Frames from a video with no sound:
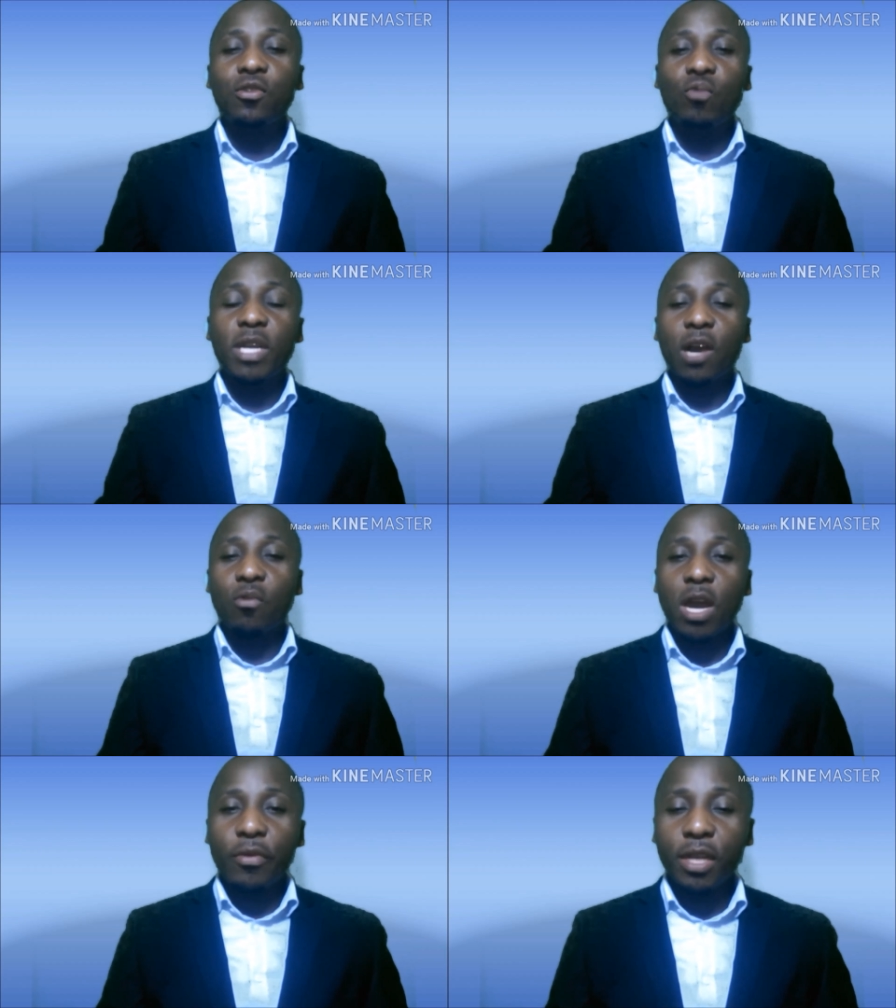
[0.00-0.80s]
When
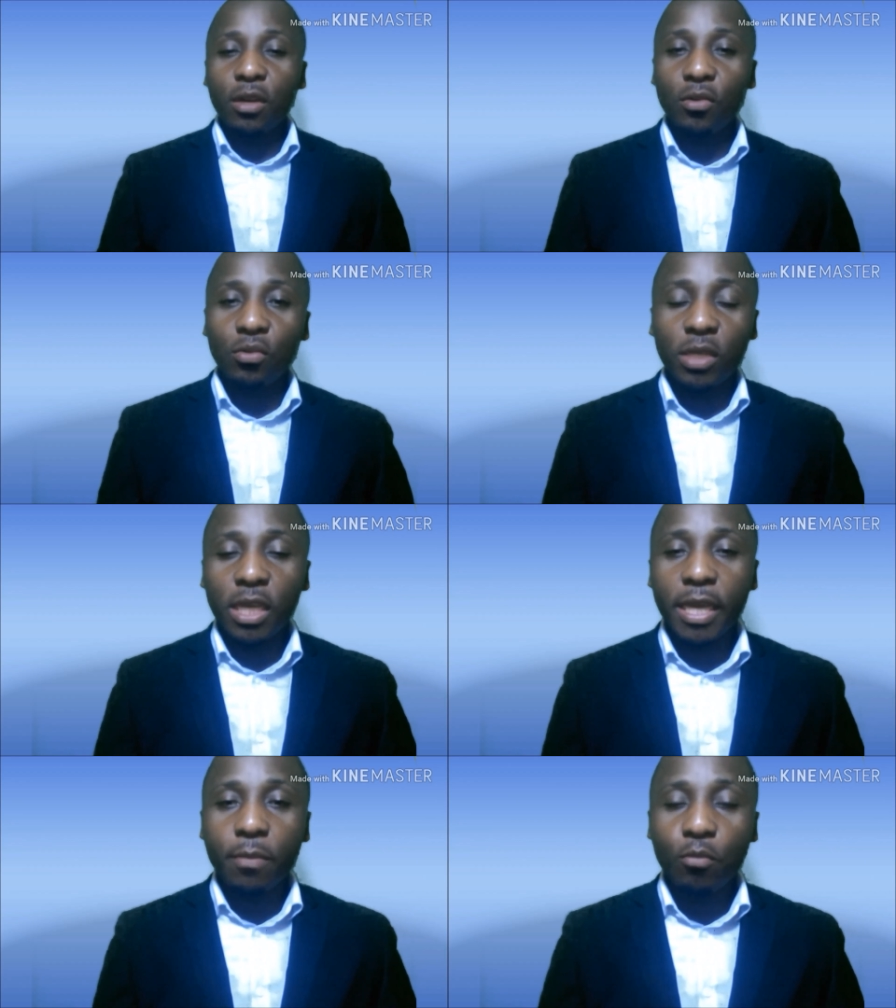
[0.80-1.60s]
acquiring a loan,
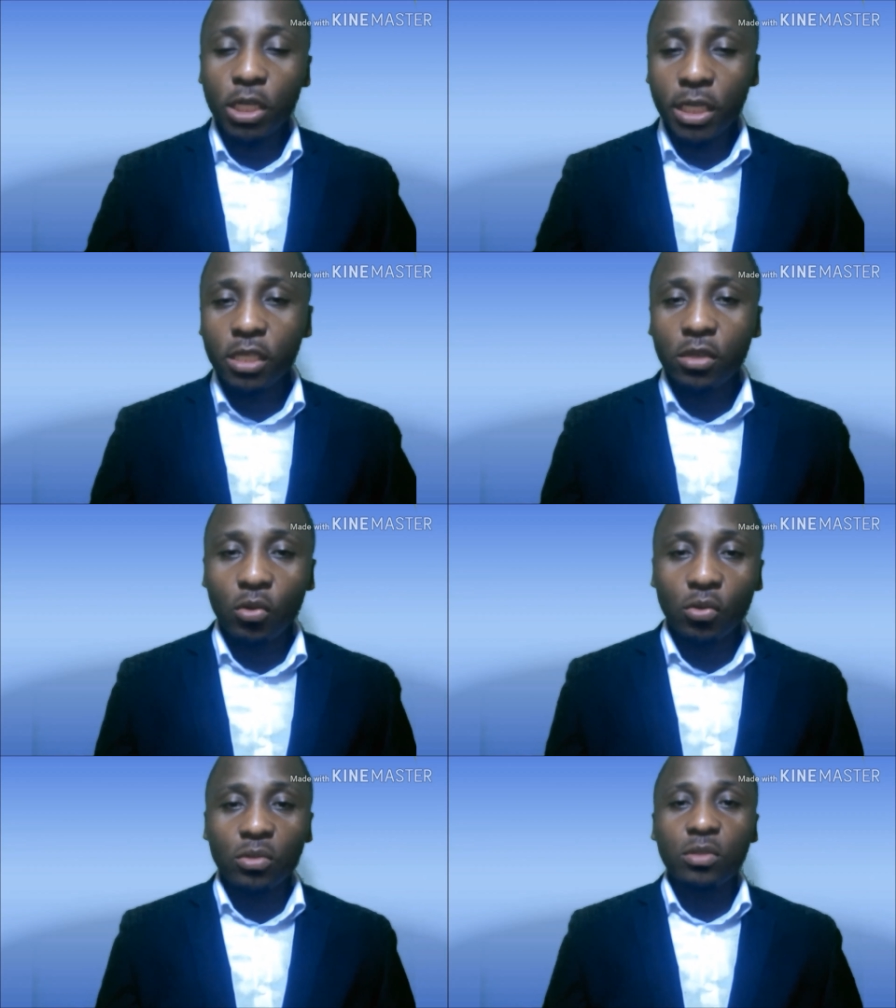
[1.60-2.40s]
a mortgage
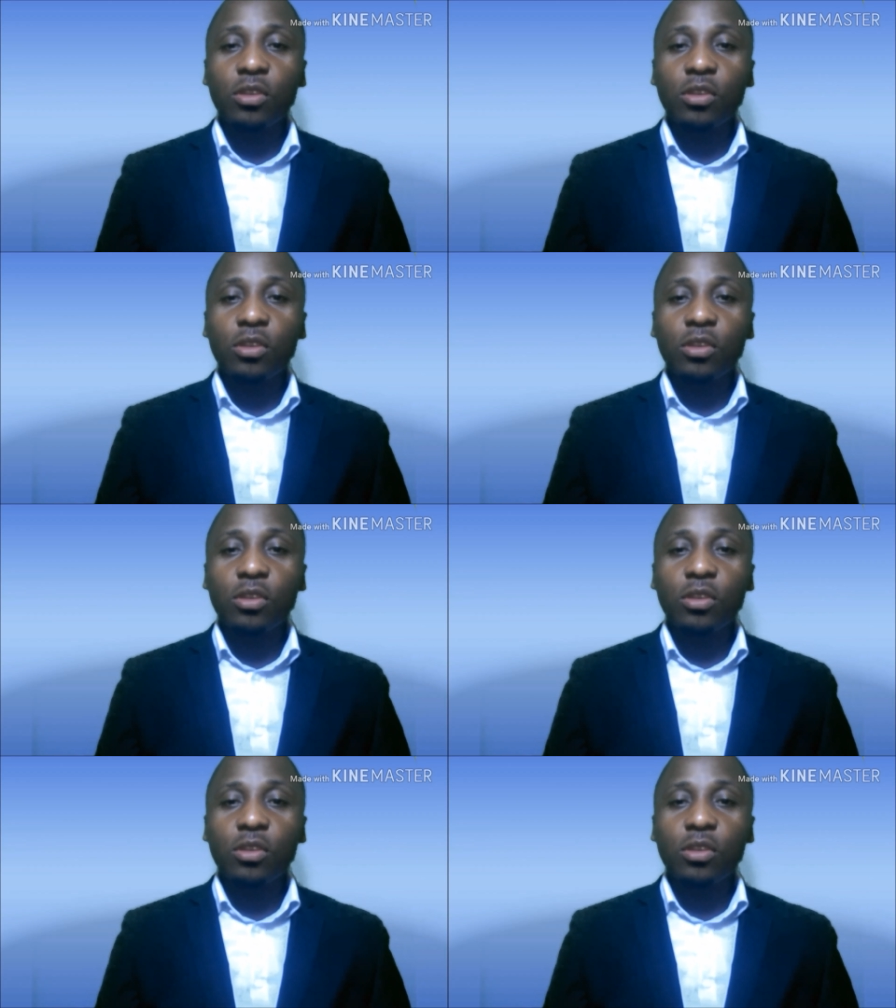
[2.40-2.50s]
loan,